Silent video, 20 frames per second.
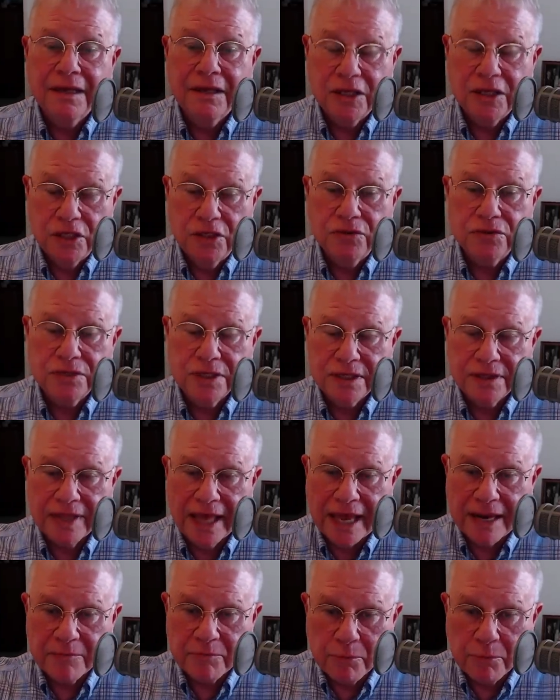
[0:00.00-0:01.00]
using
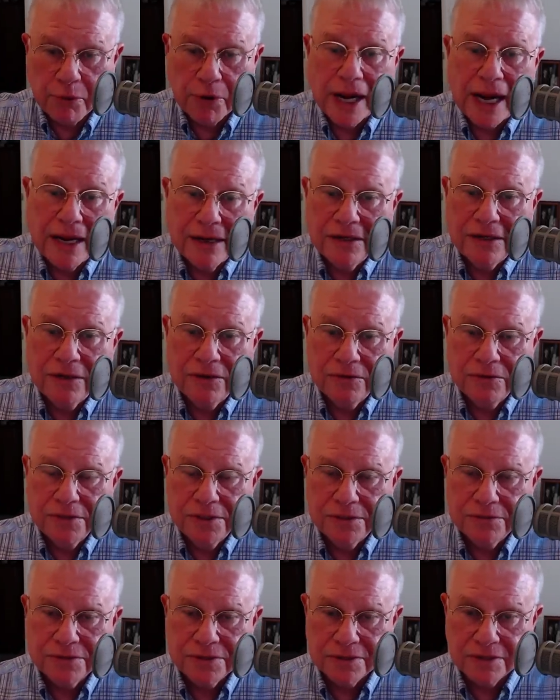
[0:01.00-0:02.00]
that brand new
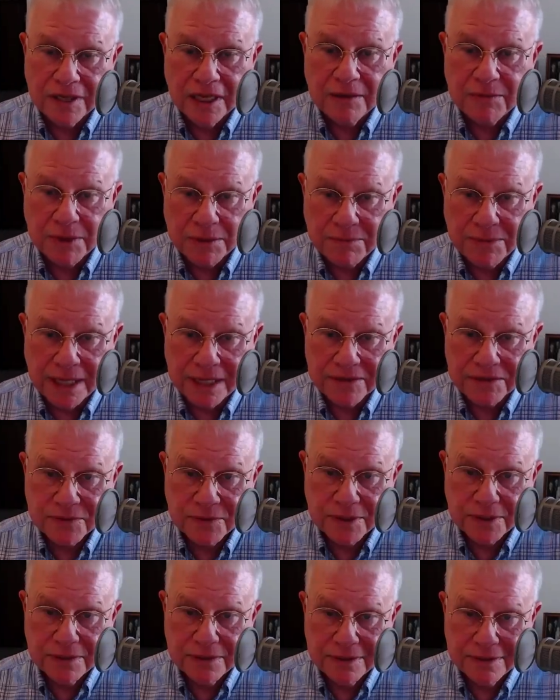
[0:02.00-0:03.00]
username and password.